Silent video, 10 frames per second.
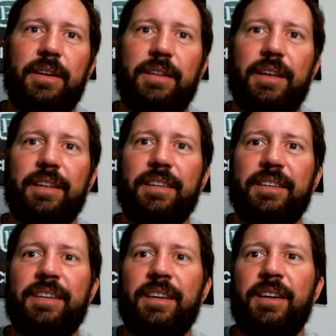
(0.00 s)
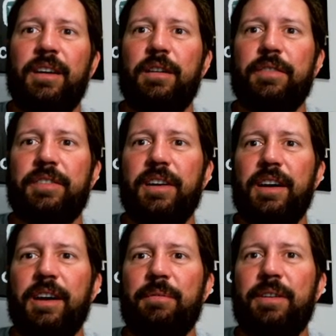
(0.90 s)
And then look, over
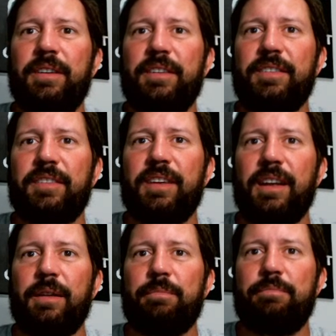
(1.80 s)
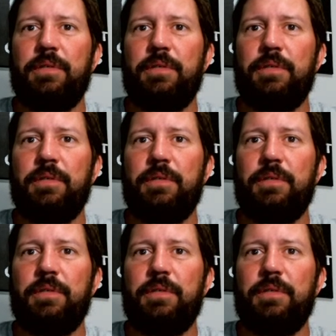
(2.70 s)
time, it just kind of,